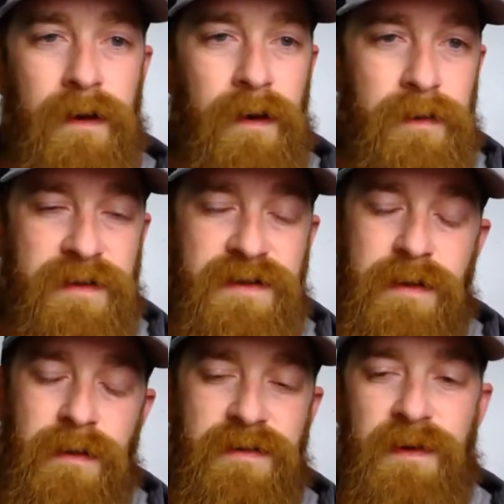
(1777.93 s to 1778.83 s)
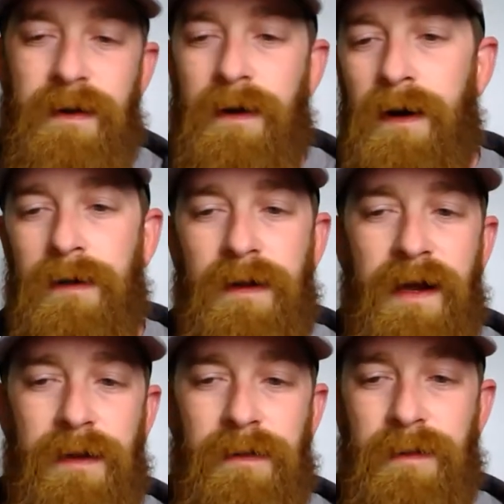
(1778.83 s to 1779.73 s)
All this year has been all
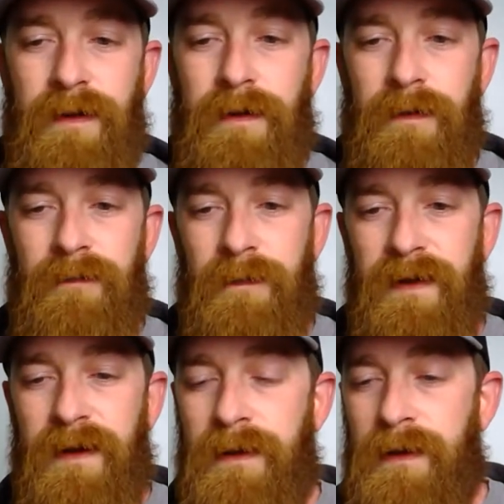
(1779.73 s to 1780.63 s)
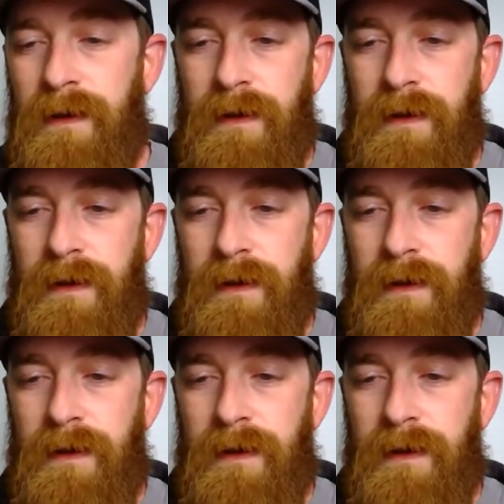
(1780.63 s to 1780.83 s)
a learning curve for me.